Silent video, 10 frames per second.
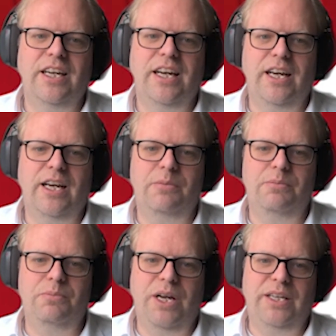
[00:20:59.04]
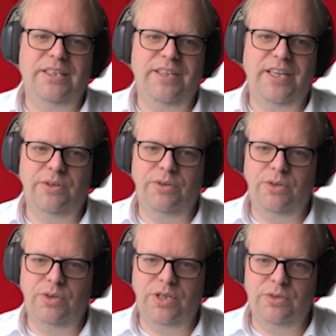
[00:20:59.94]
And in theory,
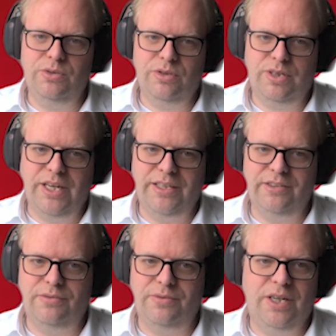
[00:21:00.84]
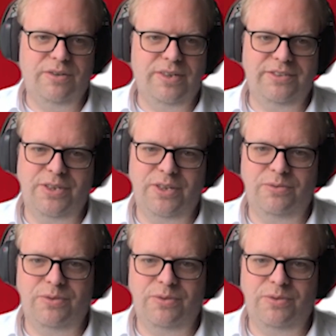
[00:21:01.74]
you can use all kinds of. Nowadays, you can of